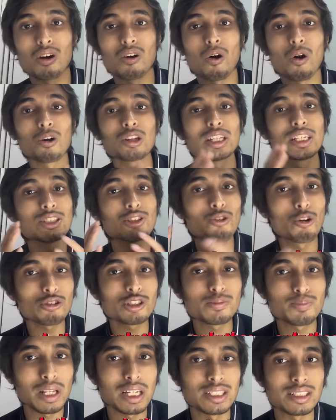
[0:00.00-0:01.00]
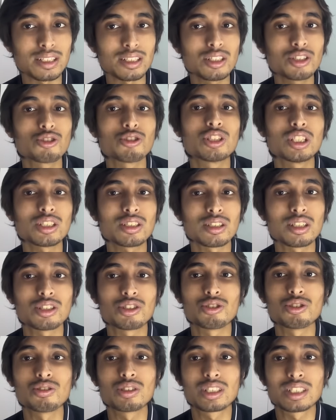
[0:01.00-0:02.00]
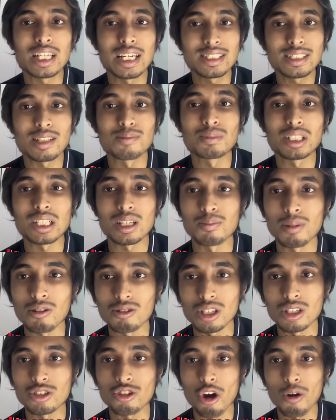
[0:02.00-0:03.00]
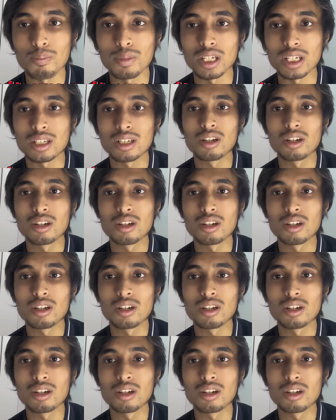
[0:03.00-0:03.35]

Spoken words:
Only those places you just need to say something about the topic.